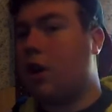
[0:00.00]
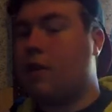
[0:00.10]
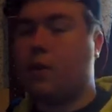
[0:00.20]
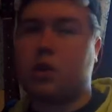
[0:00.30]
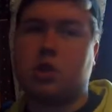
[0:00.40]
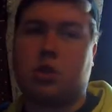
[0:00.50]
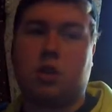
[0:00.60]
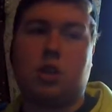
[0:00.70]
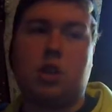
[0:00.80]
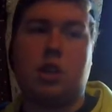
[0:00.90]

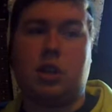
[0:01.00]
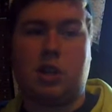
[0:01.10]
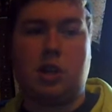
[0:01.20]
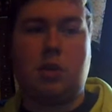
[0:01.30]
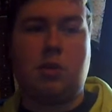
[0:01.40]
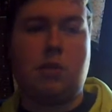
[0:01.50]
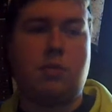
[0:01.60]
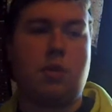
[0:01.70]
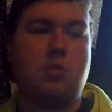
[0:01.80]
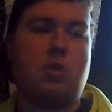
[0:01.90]
Fortunately, he did, even
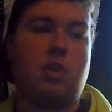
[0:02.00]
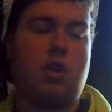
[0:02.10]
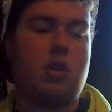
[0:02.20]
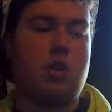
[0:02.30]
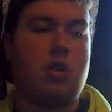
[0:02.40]
though it was a long,